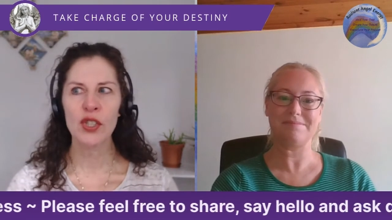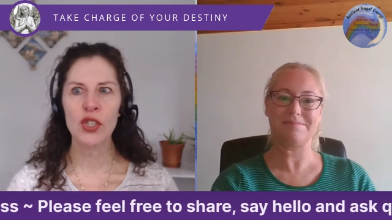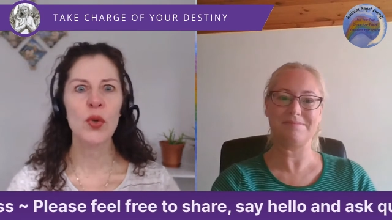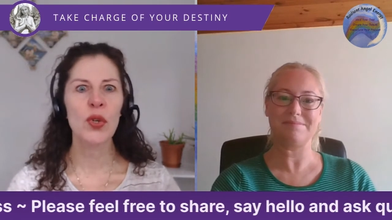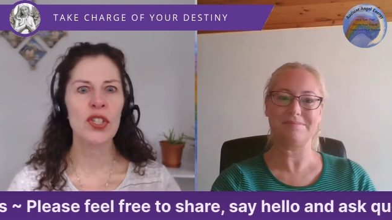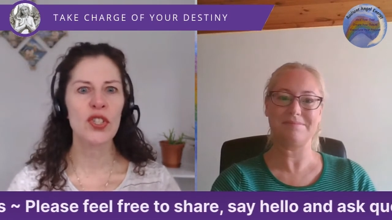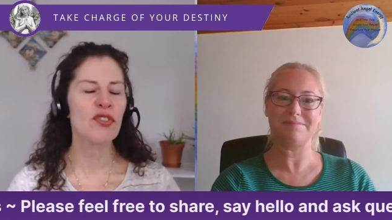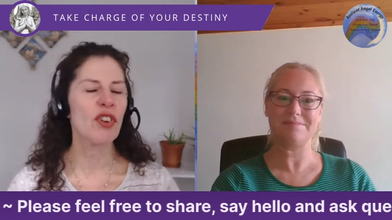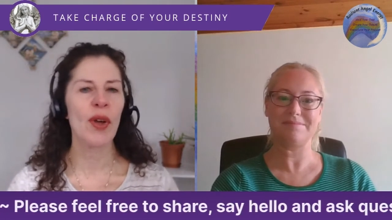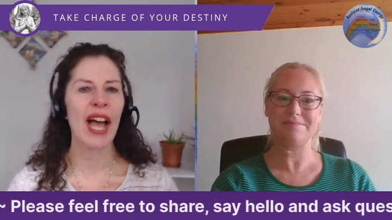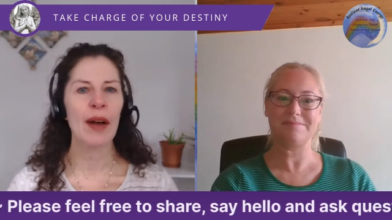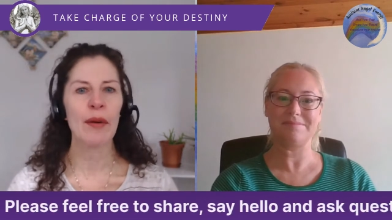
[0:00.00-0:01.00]
Speaker 1: talk us
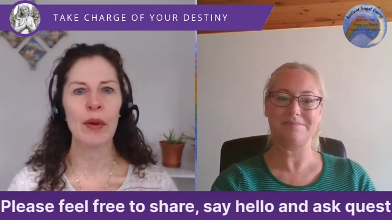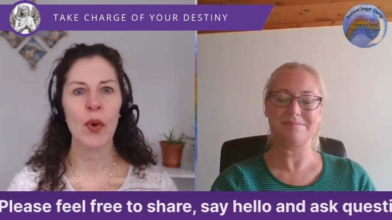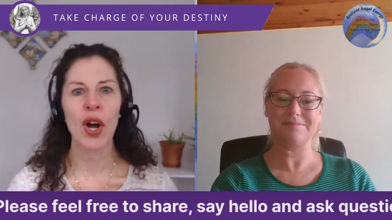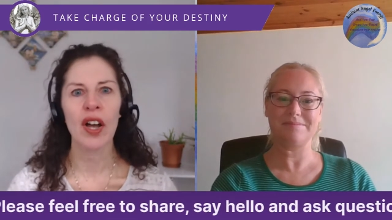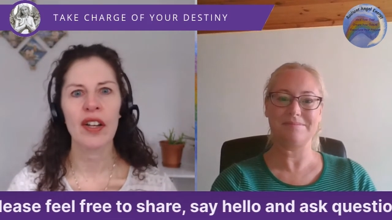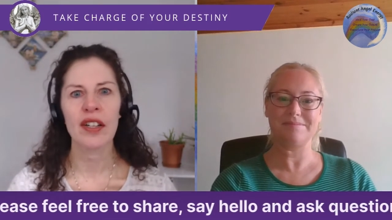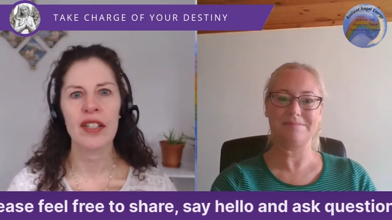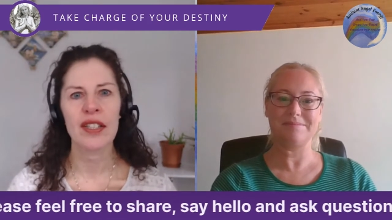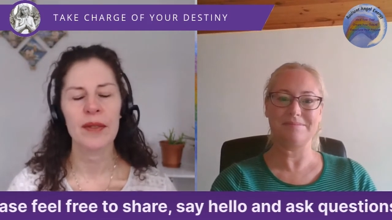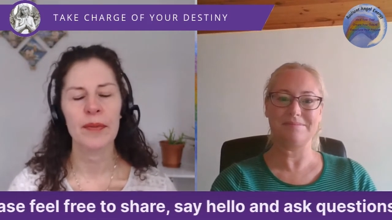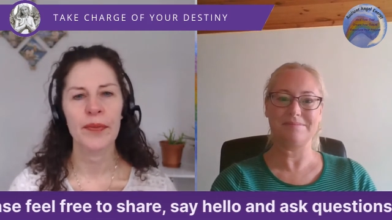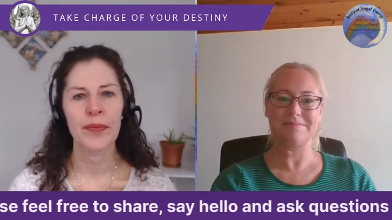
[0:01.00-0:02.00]
through how it
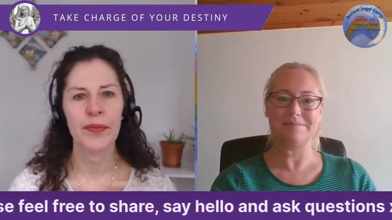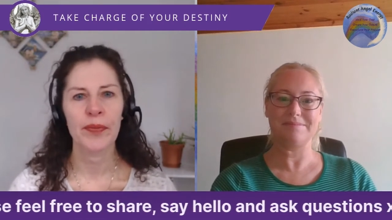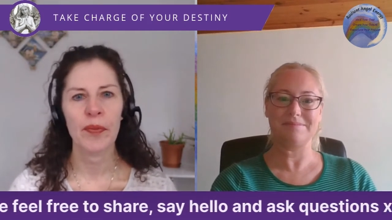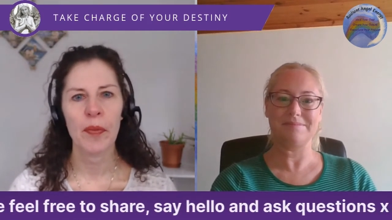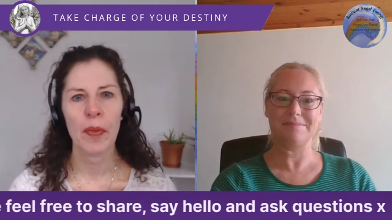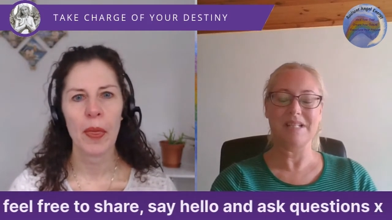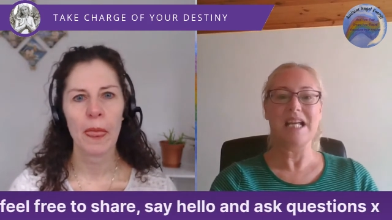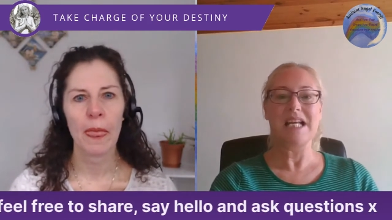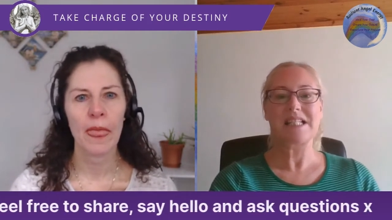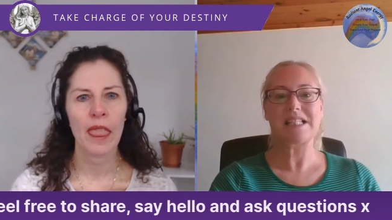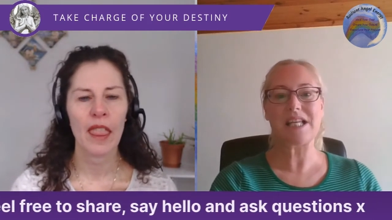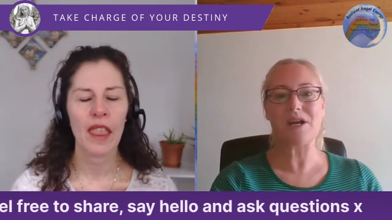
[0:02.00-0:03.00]
works.
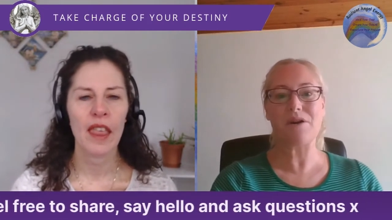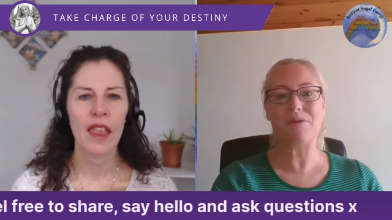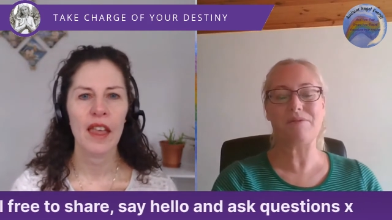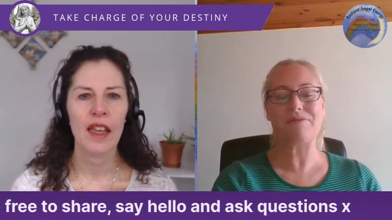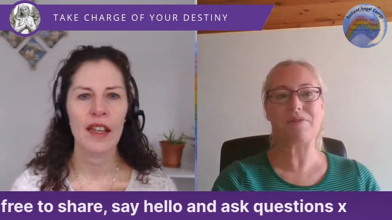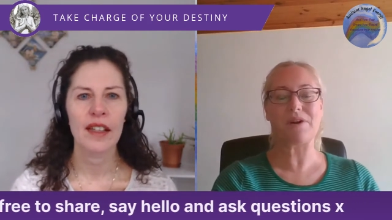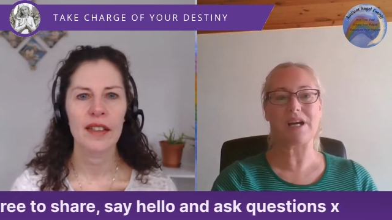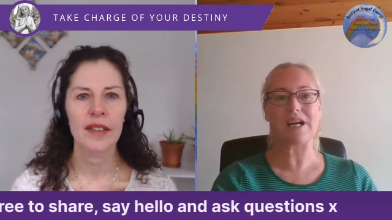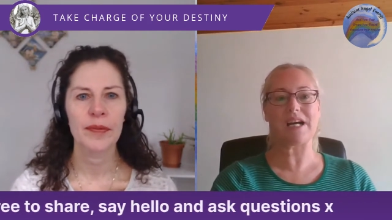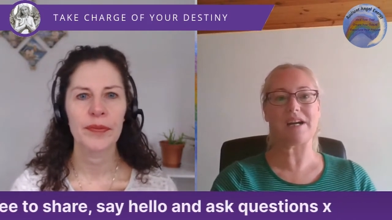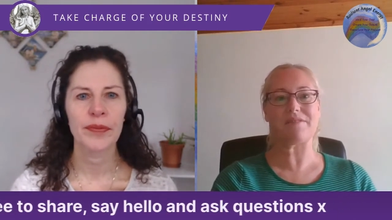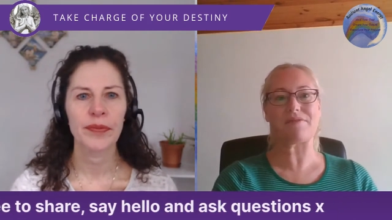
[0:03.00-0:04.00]
Speaker 2: So
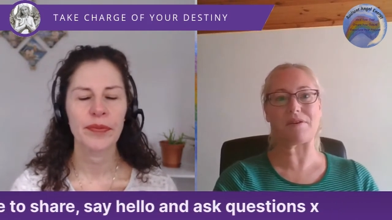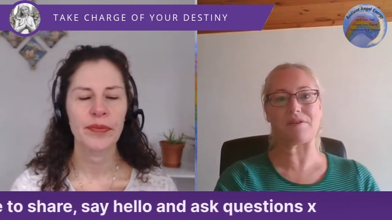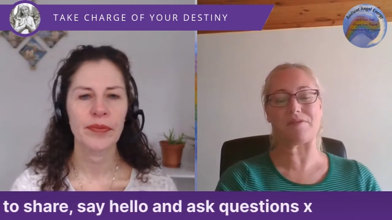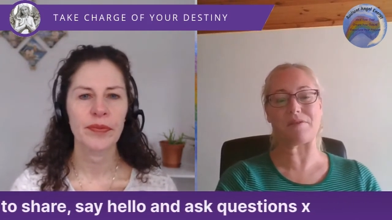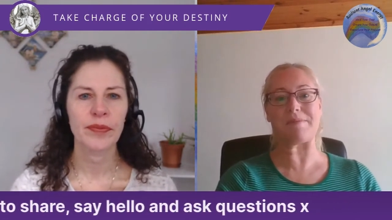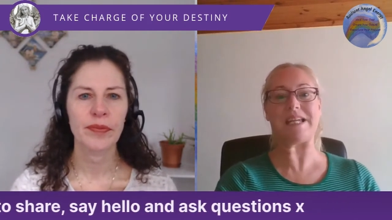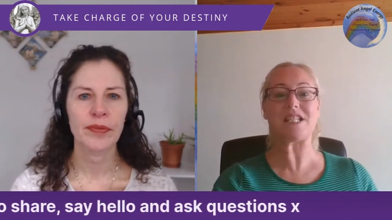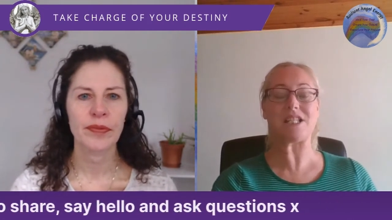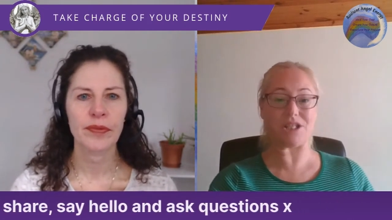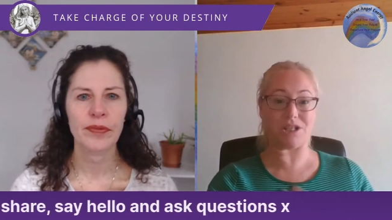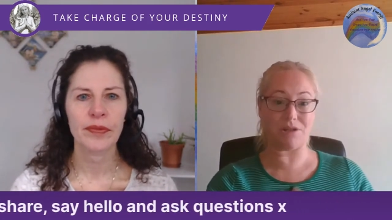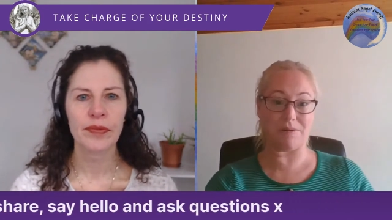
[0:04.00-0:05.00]
for for for me
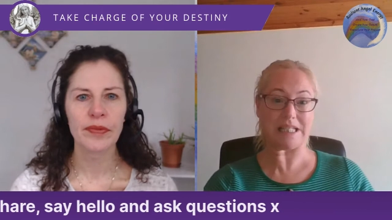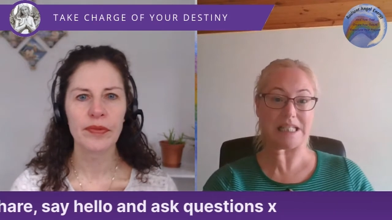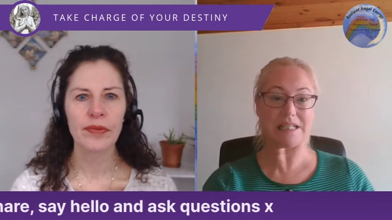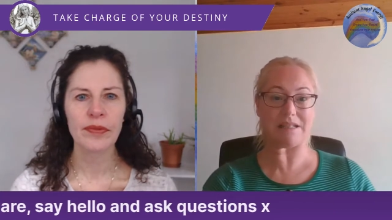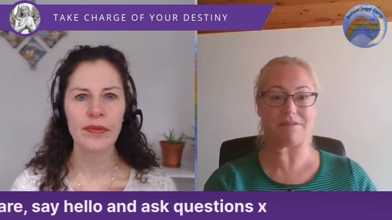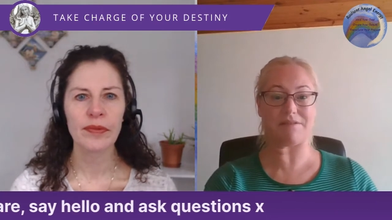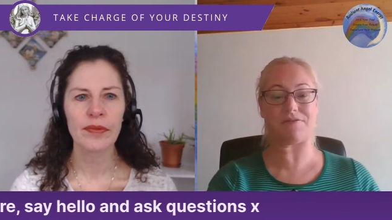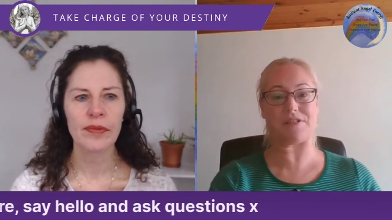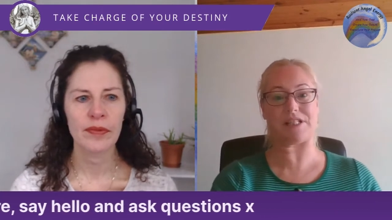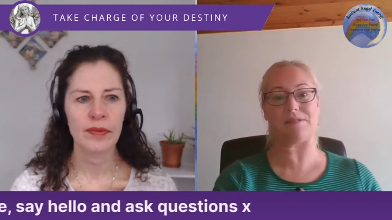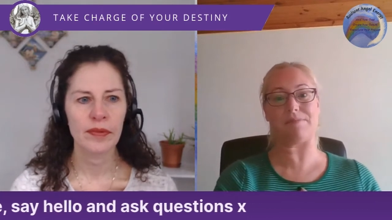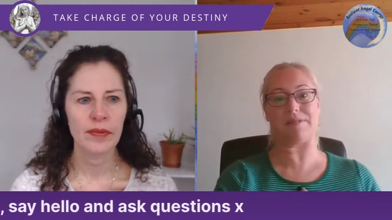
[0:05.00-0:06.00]
to do it for
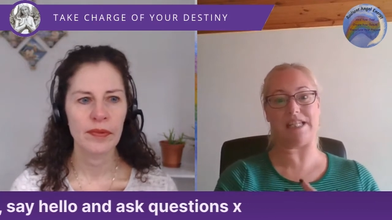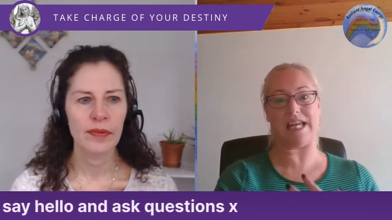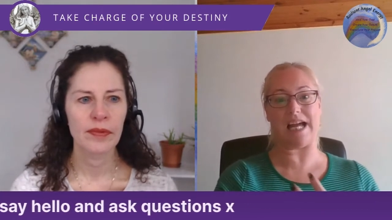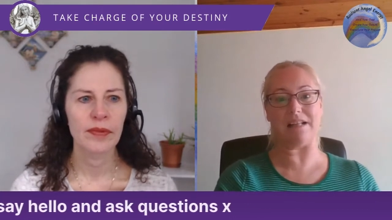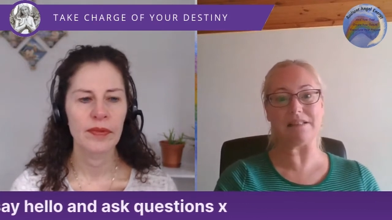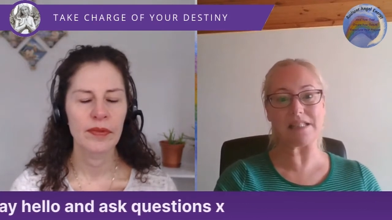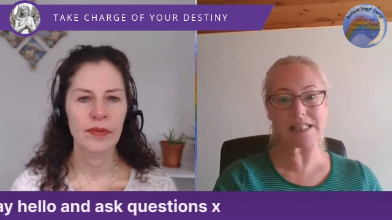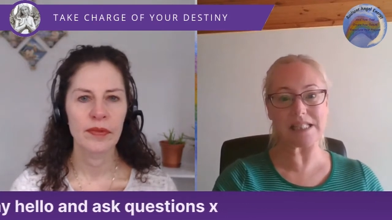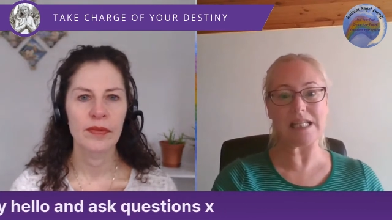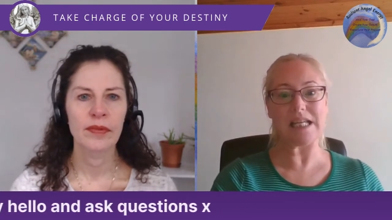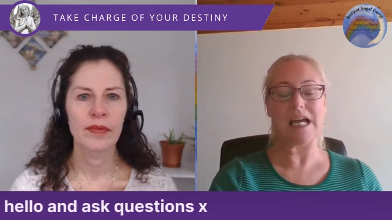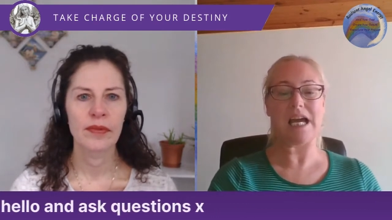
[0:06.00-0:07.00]
somebody
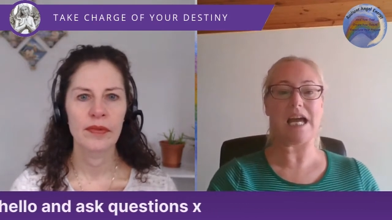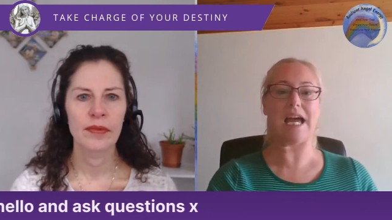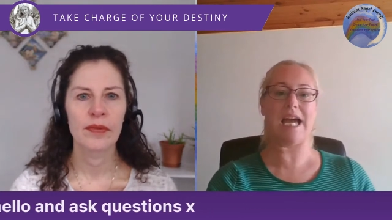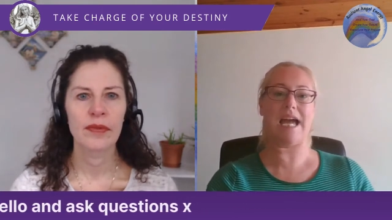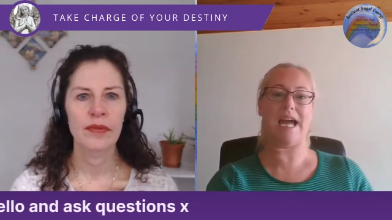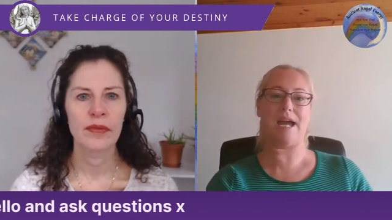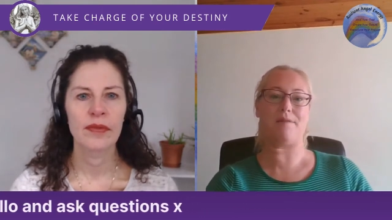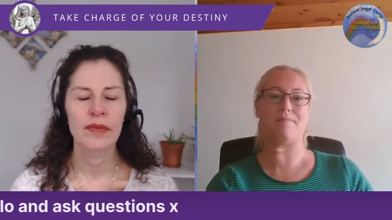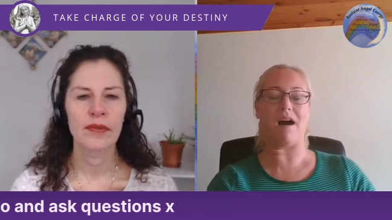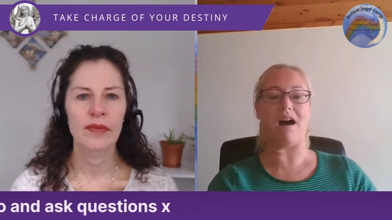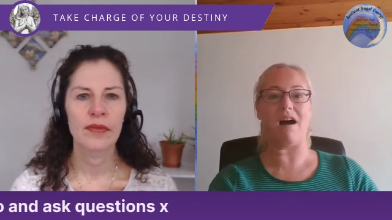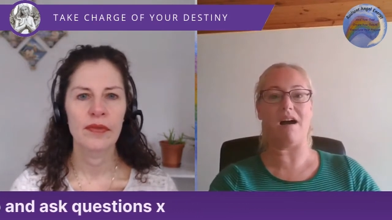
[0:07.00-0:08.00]
else, um,
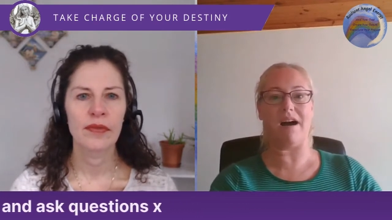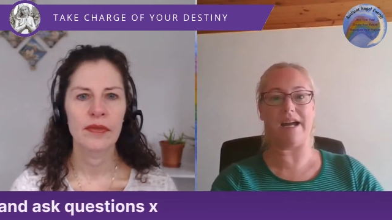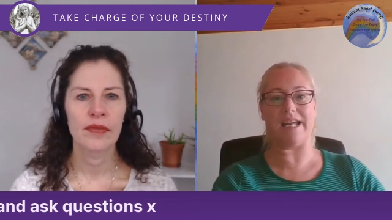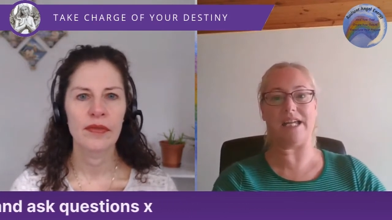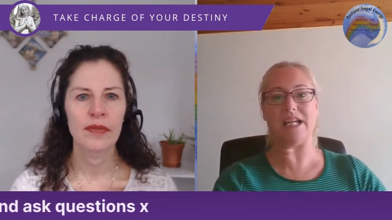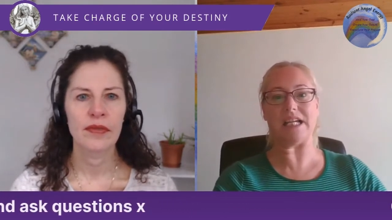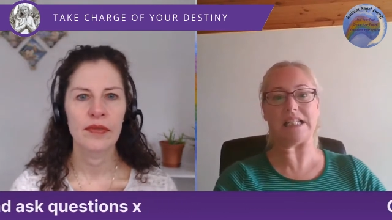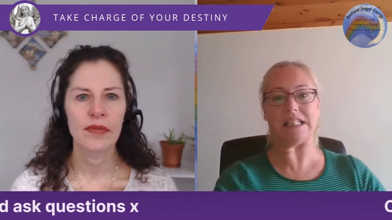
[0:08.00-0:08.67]
I